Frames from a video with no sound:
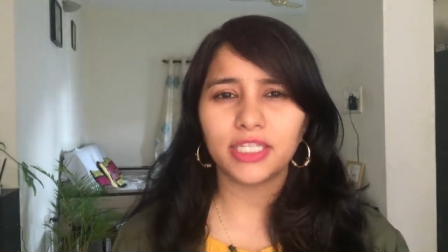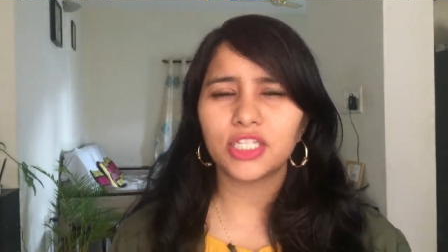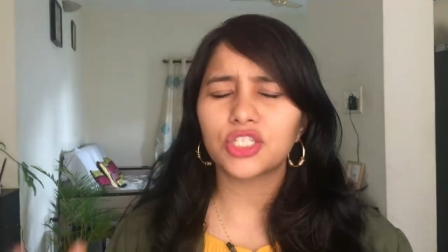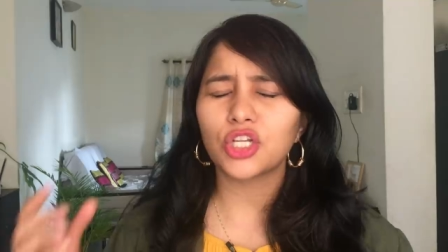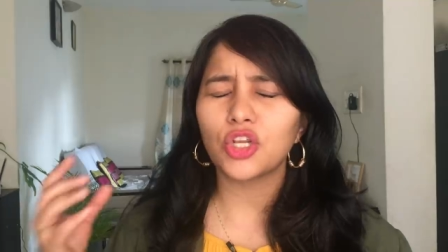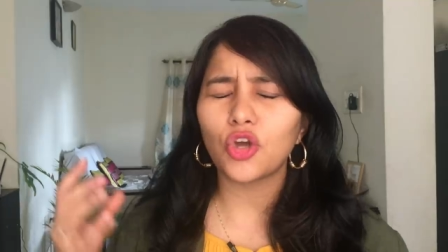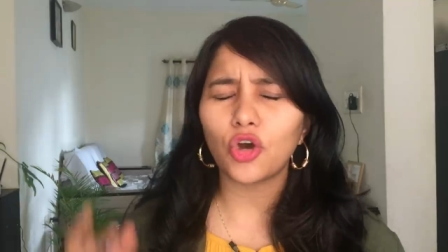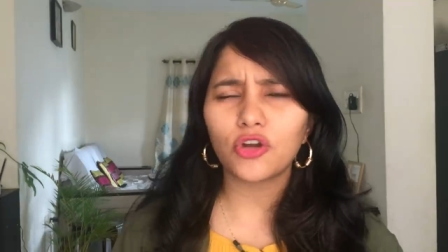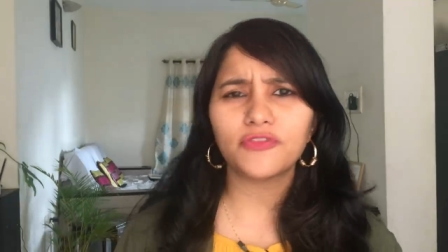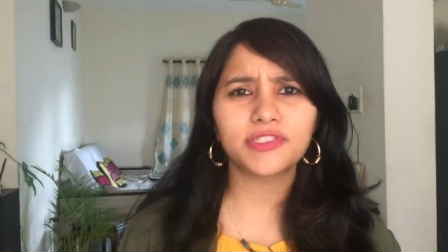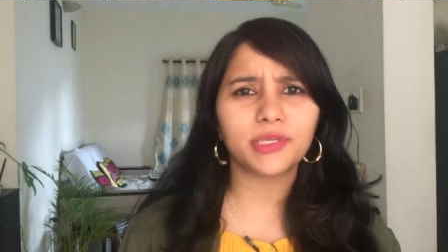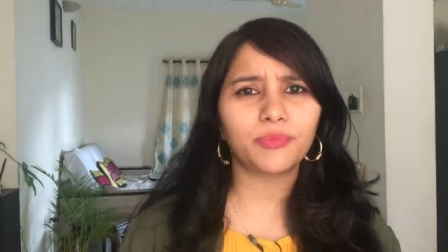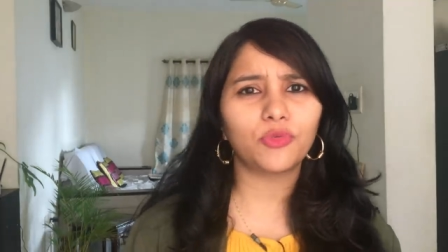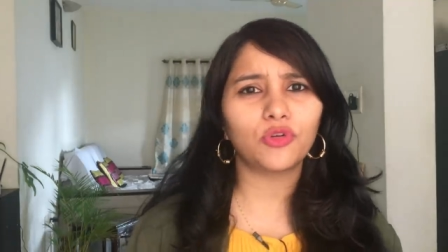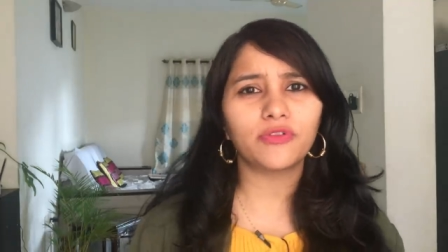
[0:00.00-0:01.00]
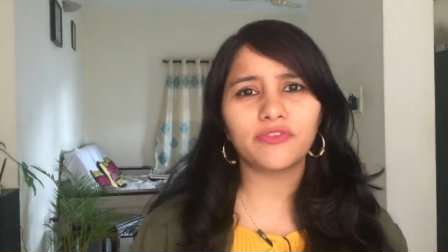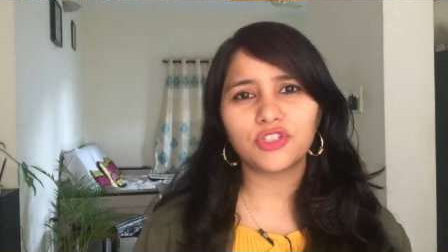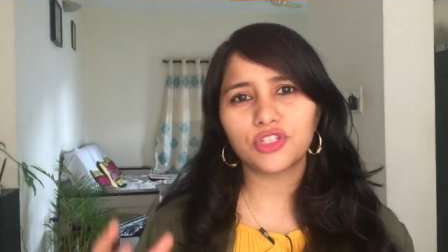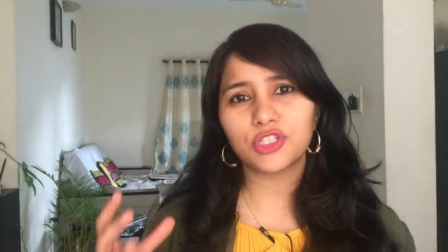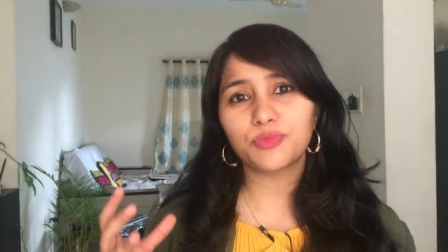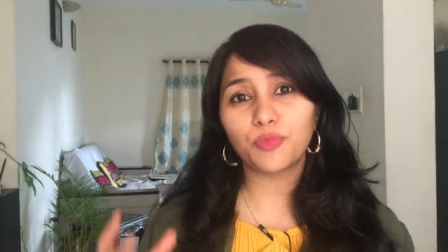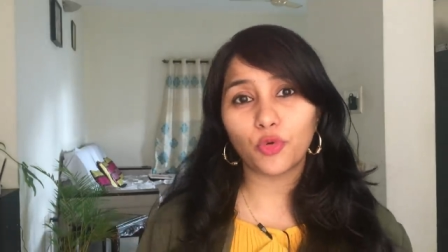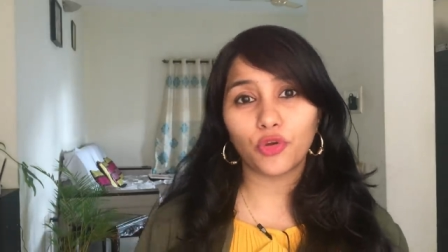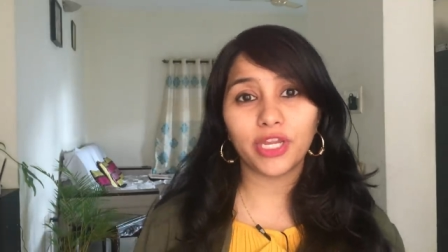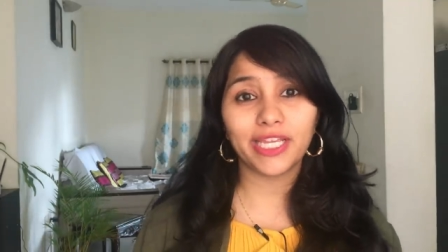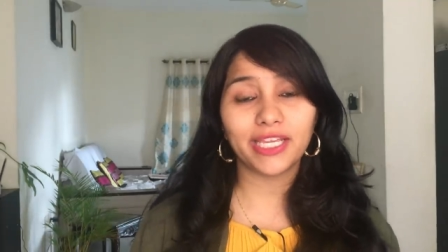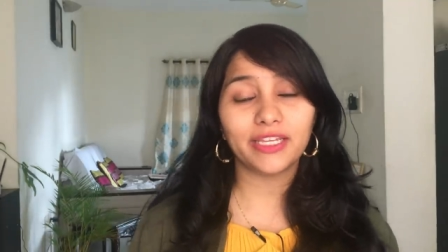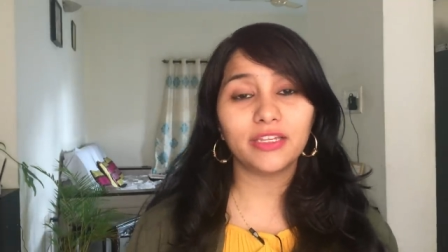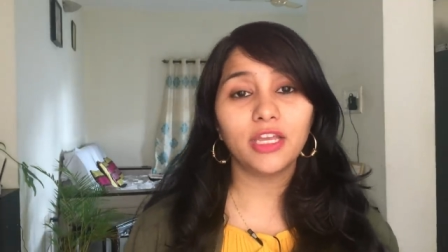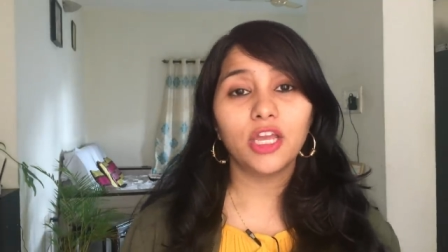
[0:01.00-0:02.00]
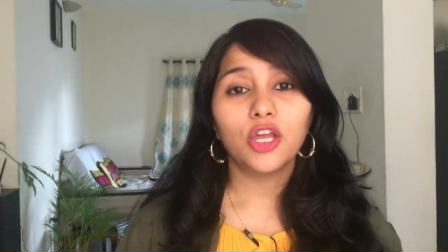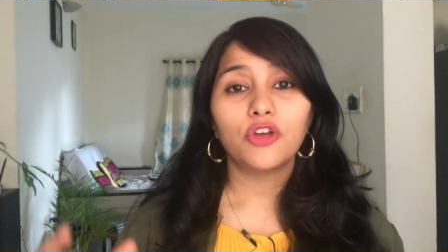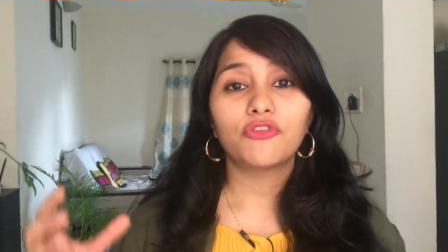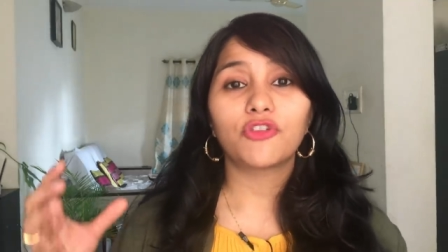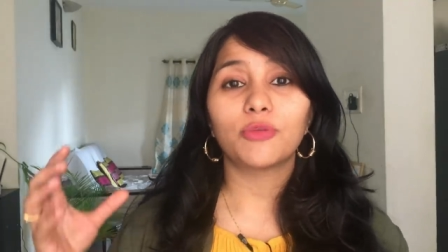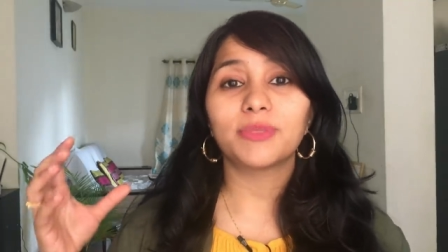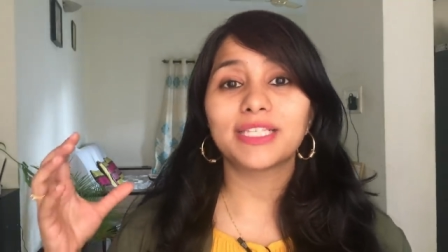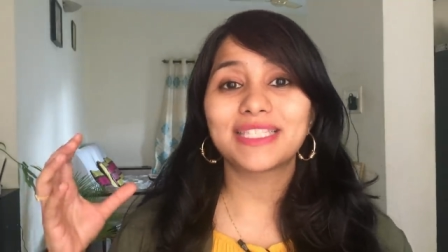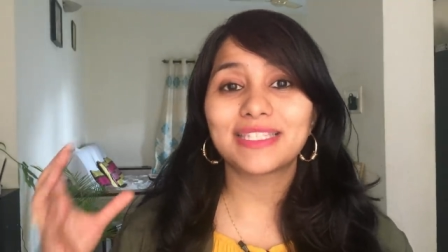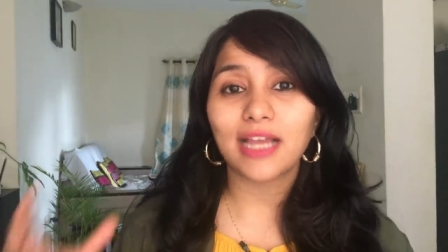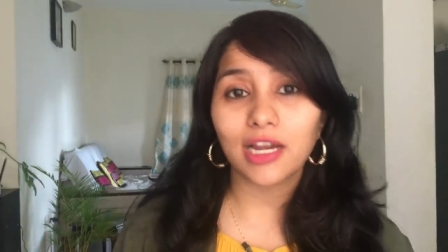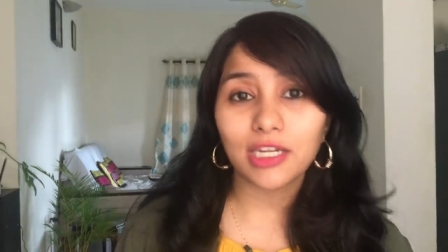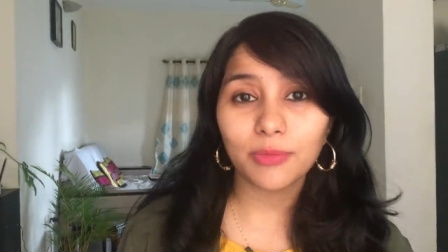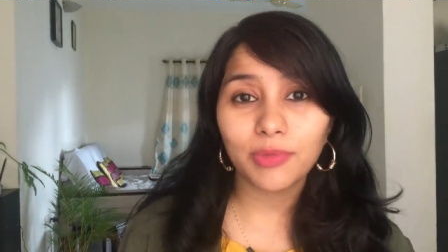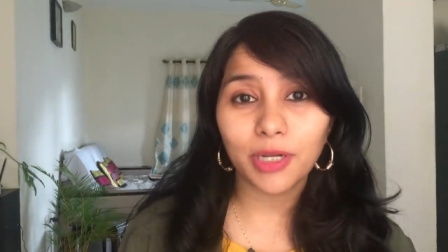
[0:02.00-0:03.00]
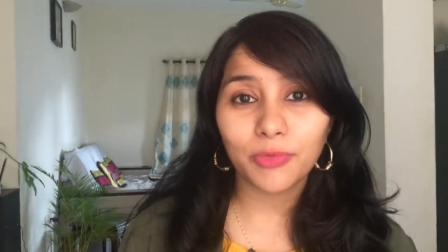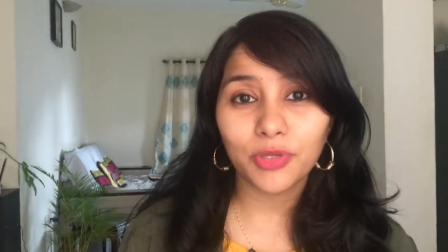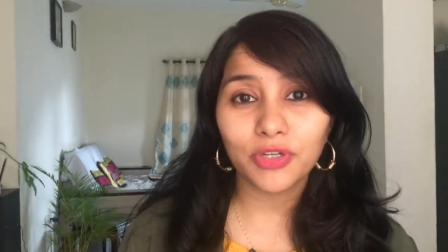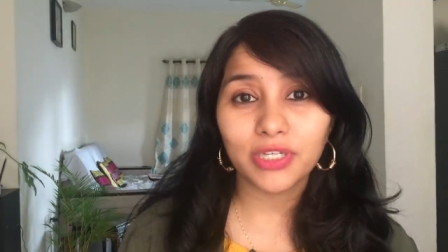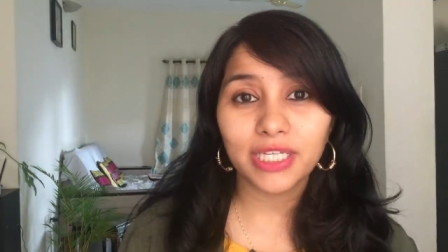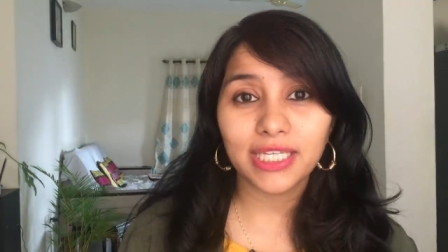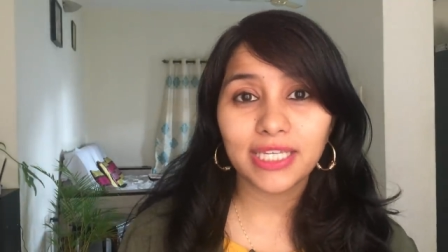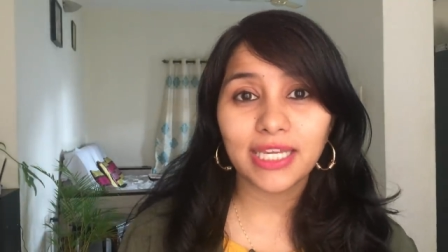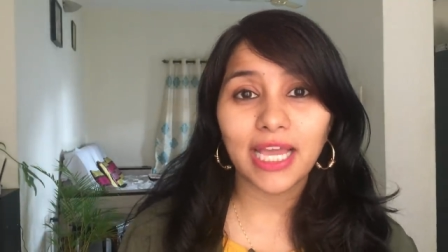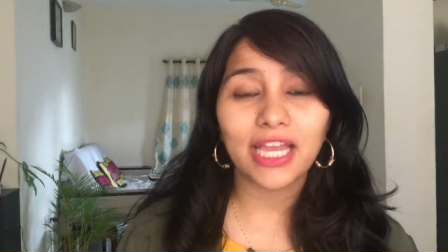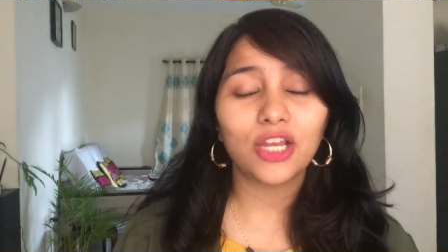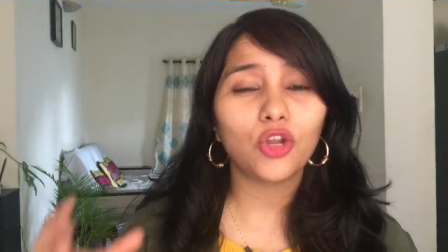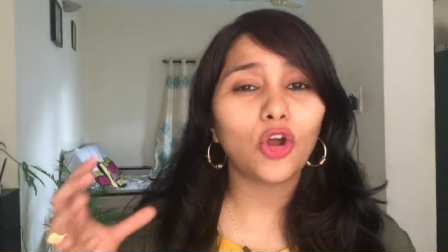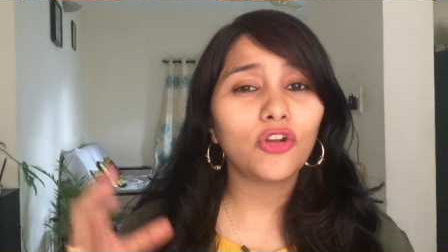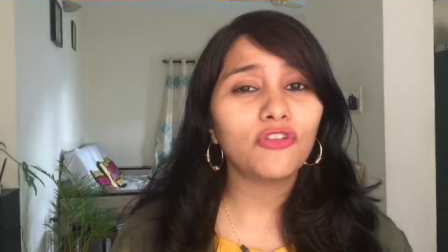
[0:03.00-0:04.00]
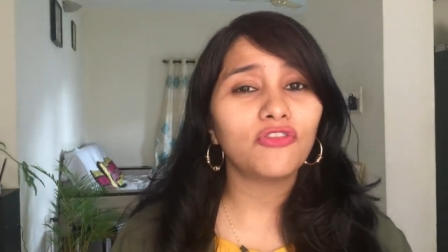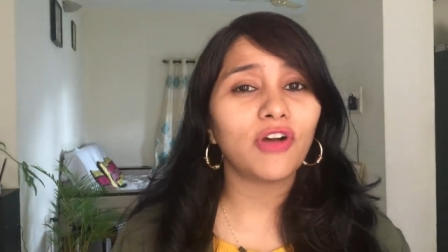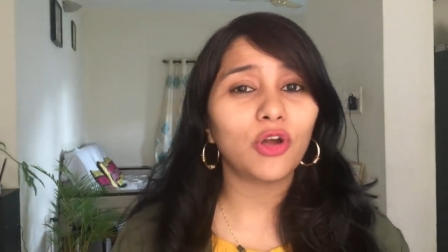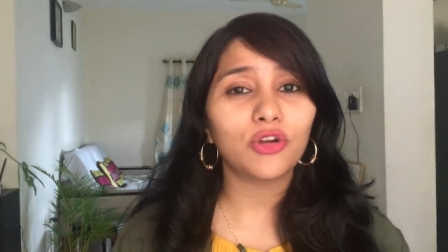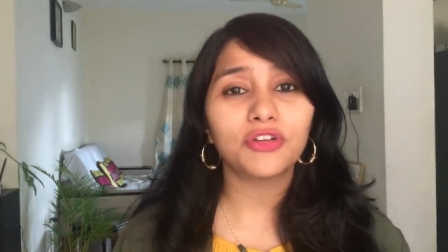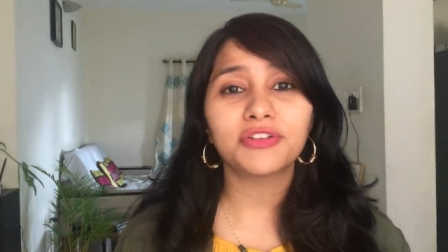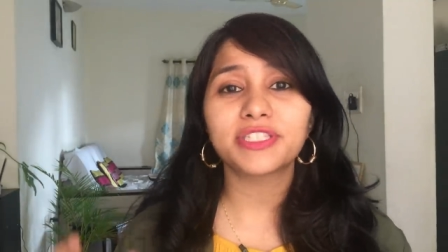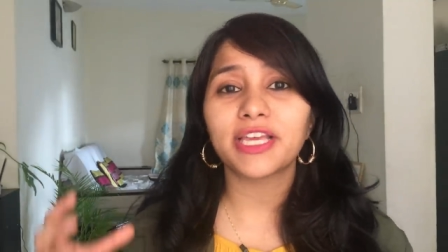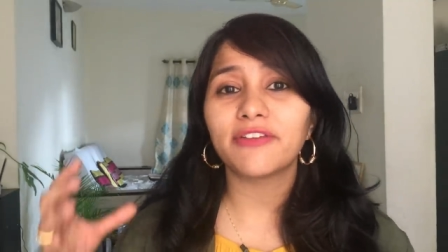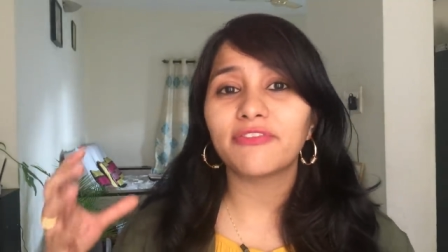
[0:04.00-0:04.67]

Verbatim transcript: There is a lot of support which is pouring in from the startup community and a lot of founders